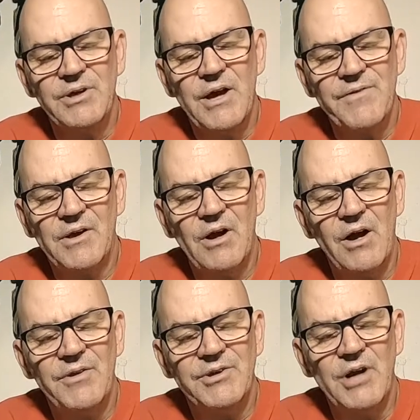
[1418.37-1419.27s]
you got
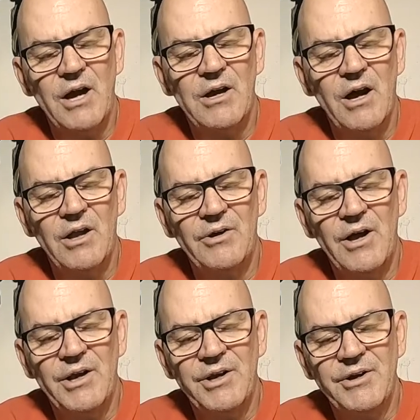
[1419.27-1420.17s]
the shock collar
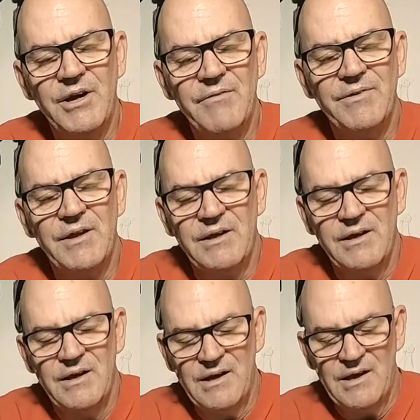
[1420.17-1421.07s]
on here and everything,
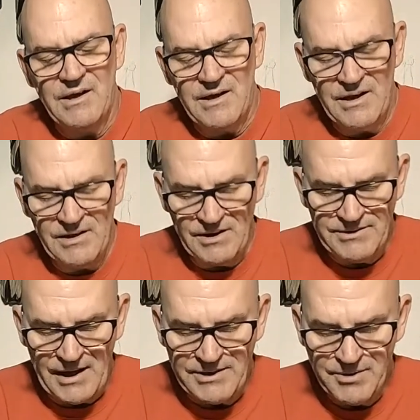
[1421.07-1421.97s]
it
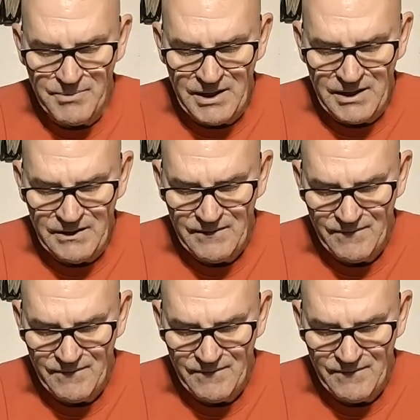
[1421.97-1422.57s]
looks like to me